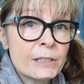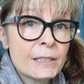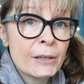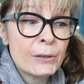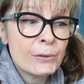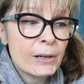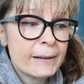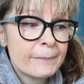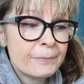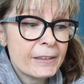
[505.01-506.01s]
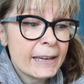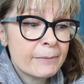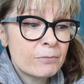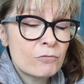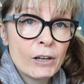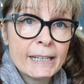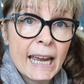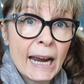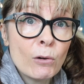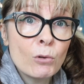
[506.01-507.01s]
So yeah, right
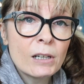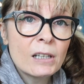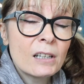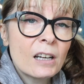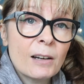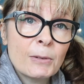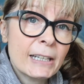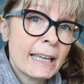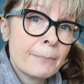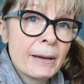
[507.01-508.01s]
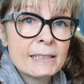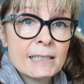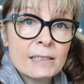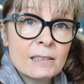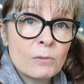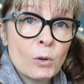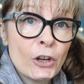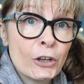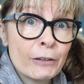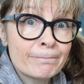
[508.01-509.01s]
now I'm going to get back to
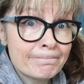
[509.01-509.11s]
work.